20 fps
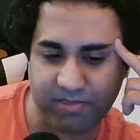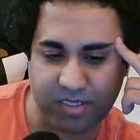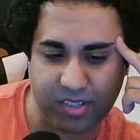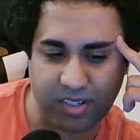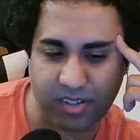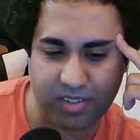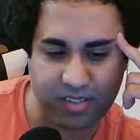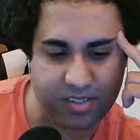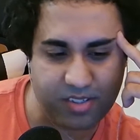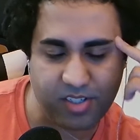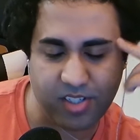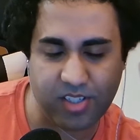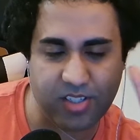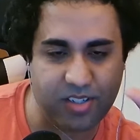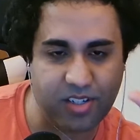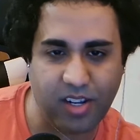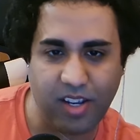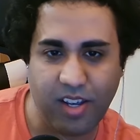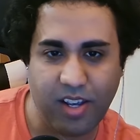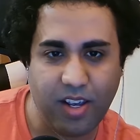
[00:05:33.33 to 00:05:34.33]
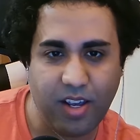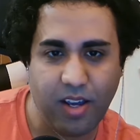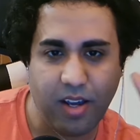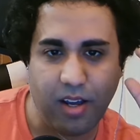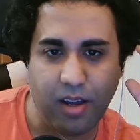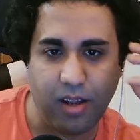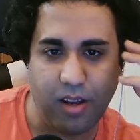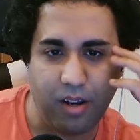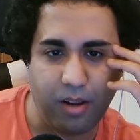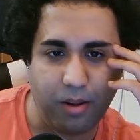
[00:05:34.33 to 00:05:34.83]
it's just
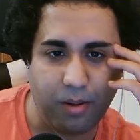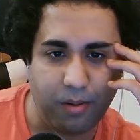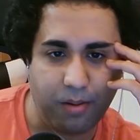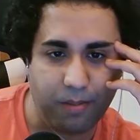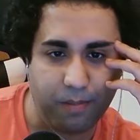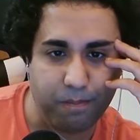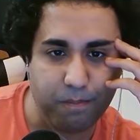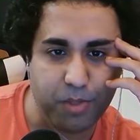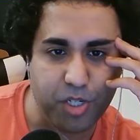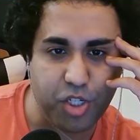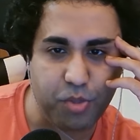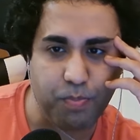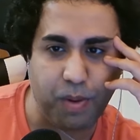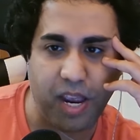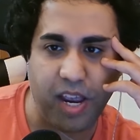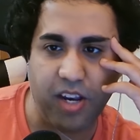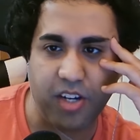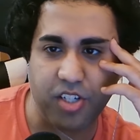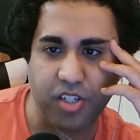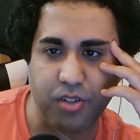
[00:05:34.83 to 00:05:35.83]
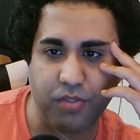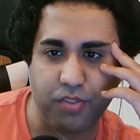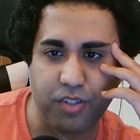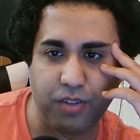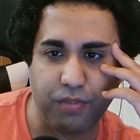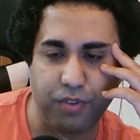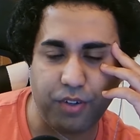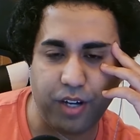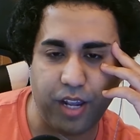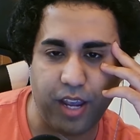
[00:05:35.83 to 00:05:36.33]
a mishmash of
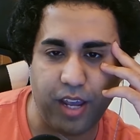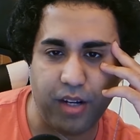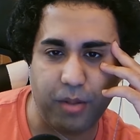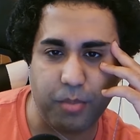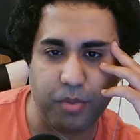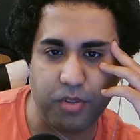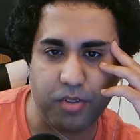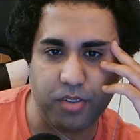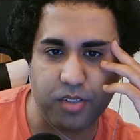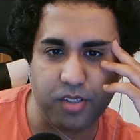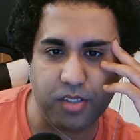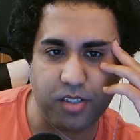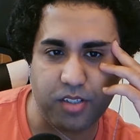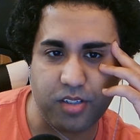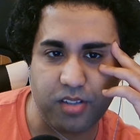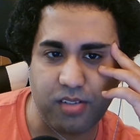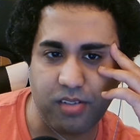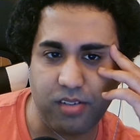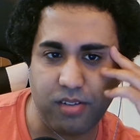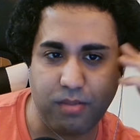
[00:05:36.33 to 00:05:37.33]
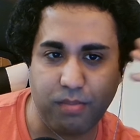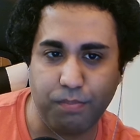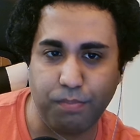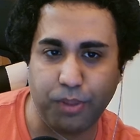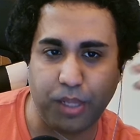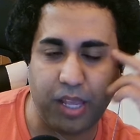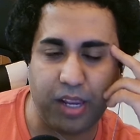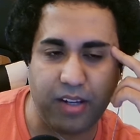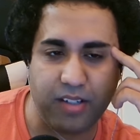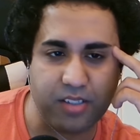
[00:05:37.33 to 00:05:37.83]
different animals and
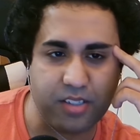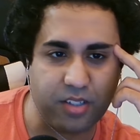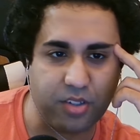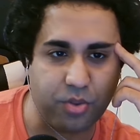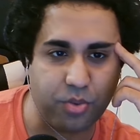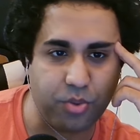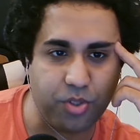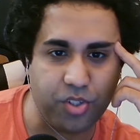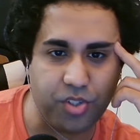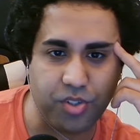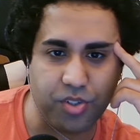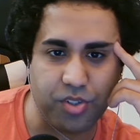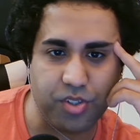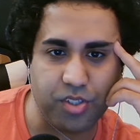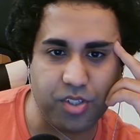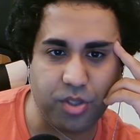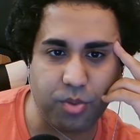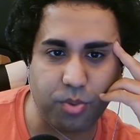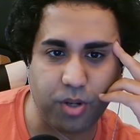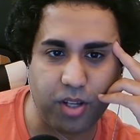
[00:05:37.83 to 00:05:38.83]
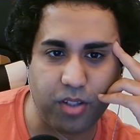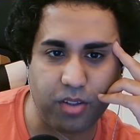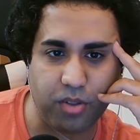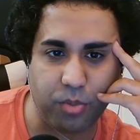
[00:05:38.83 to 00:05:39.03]
plants and creatures throughout the